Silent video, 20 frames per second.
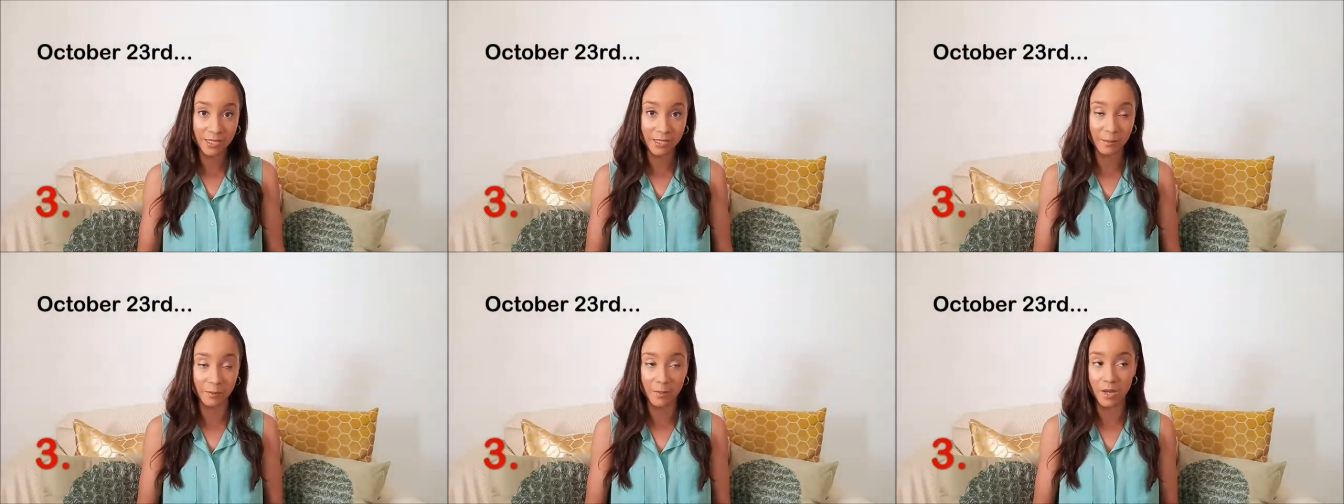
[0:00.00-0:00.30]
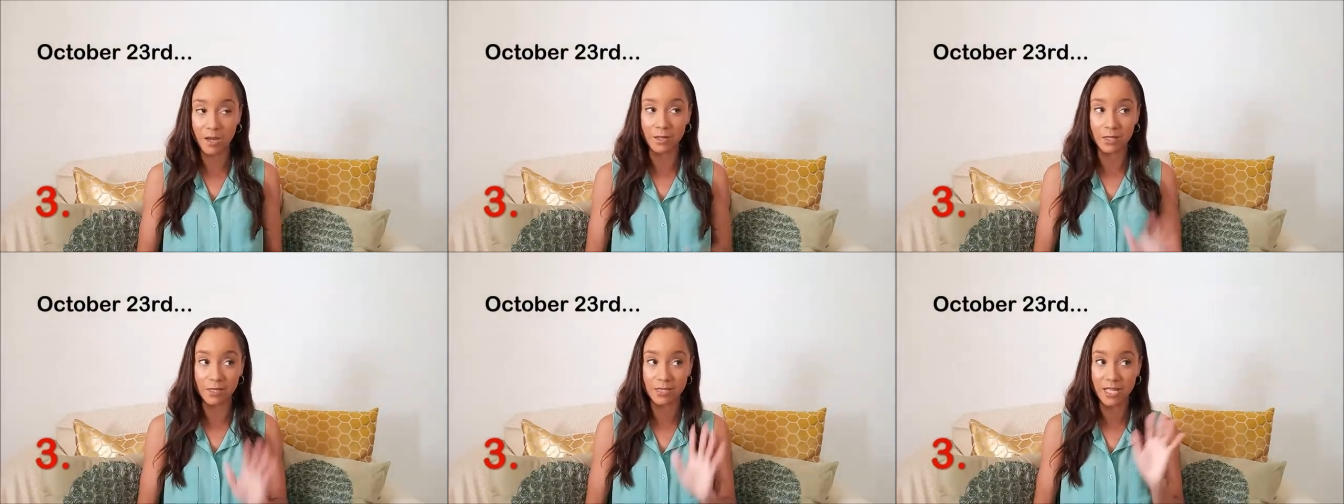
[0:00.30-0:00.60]
I'm
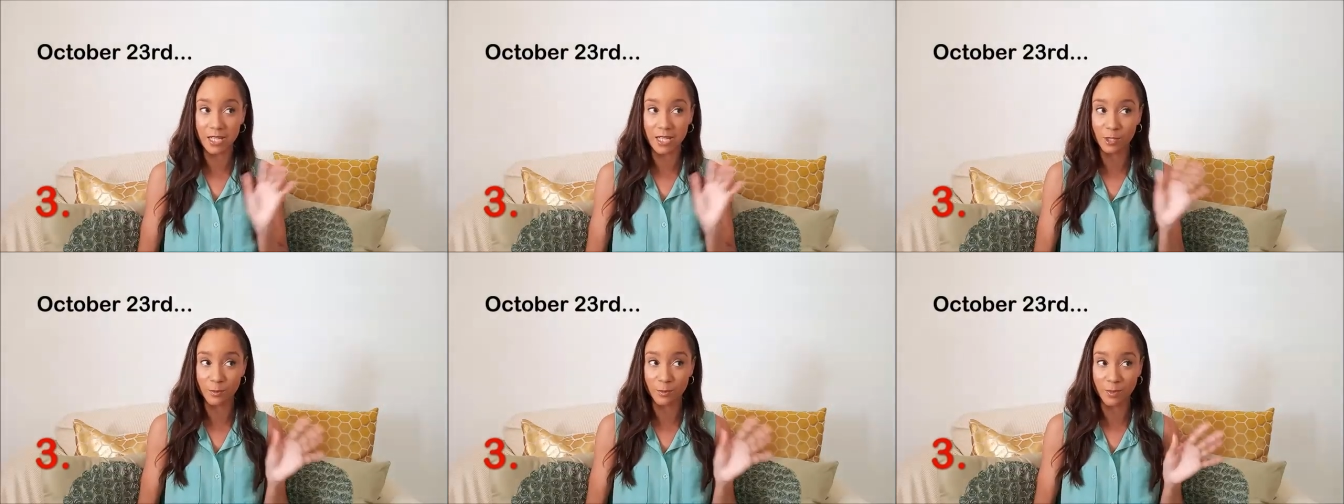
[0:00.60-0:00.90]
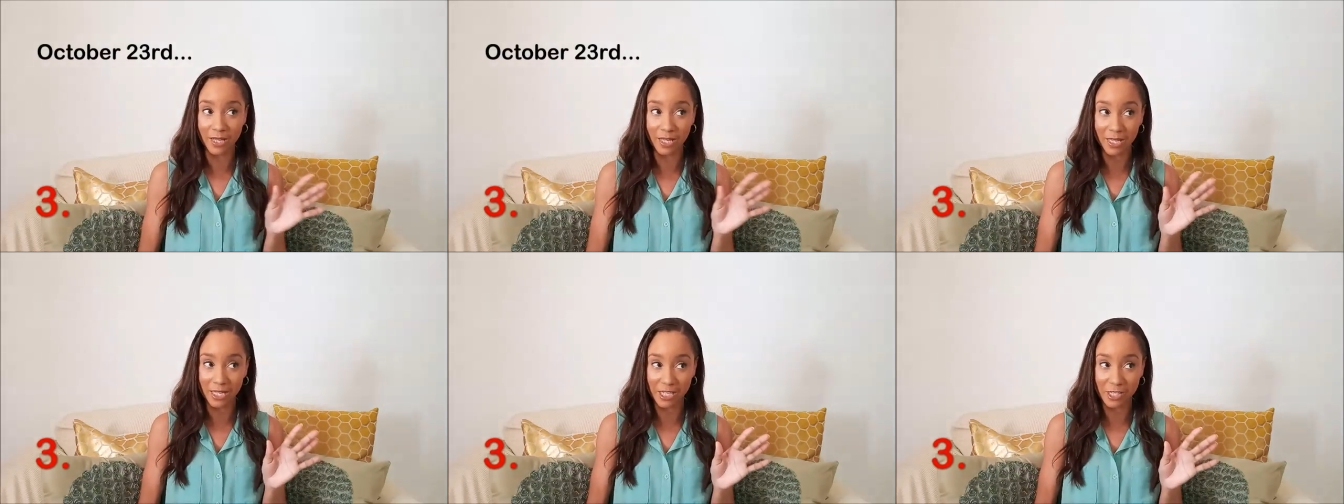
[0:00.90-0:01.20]
not going to tell you
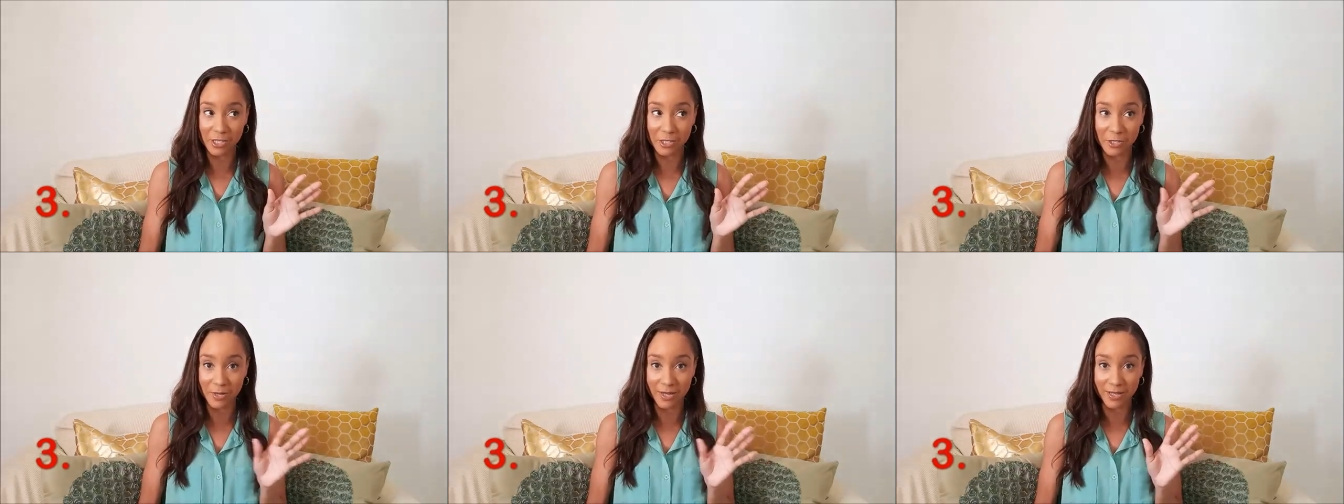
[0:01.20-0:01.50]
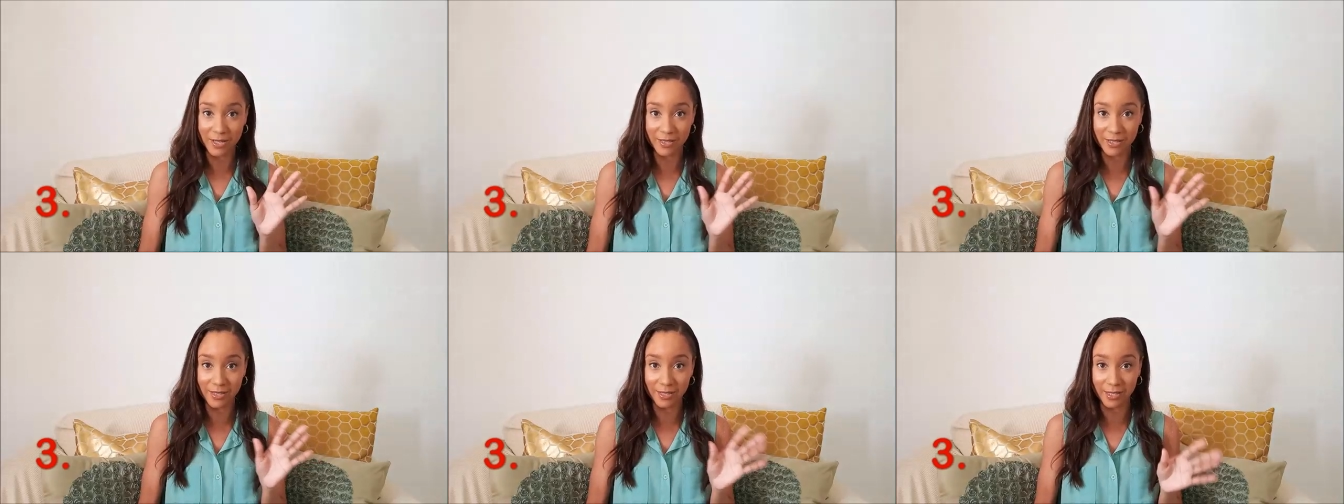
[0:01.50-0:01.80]
my age or
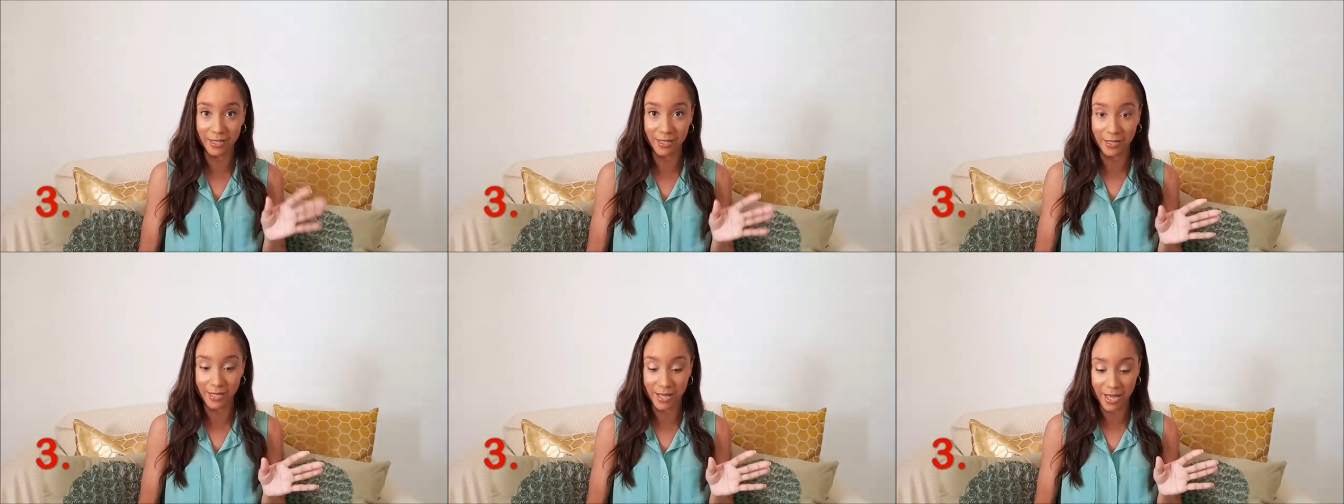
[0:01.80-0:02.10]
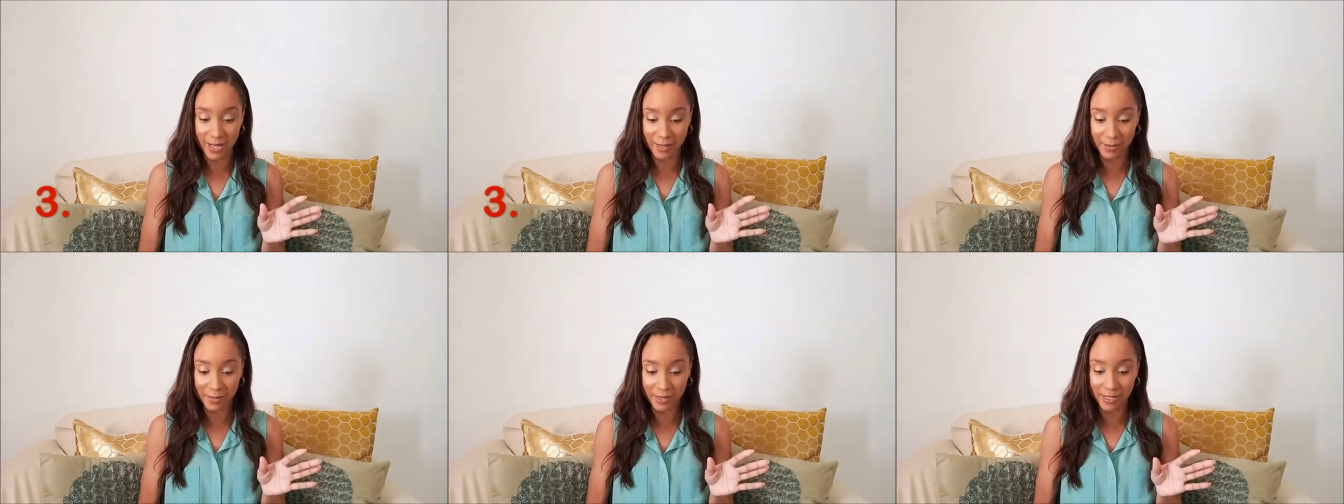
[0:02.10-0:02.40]
anything like
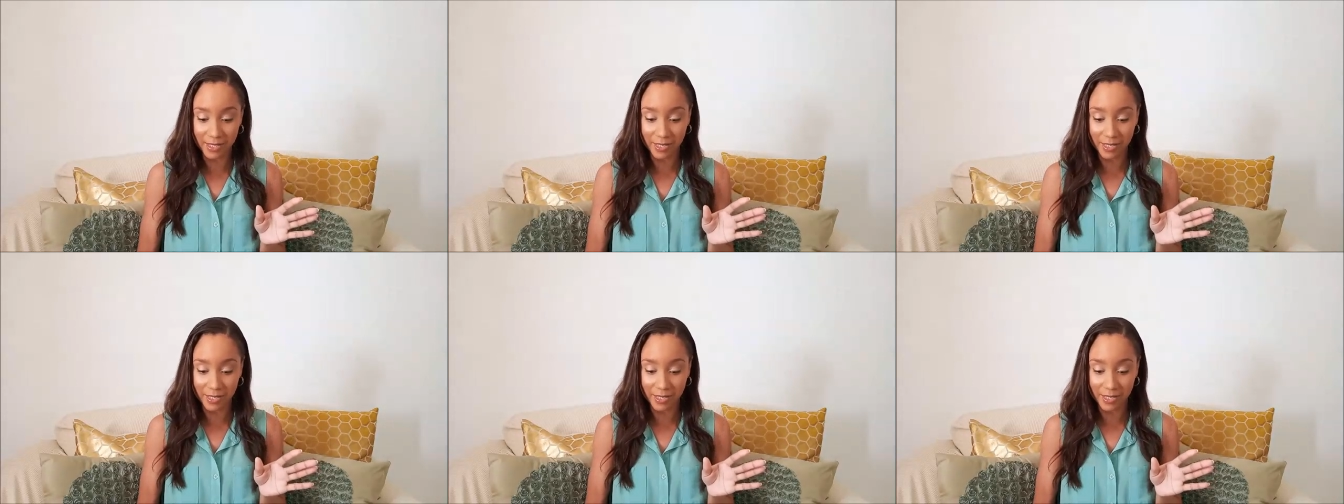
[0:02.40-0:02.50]
that.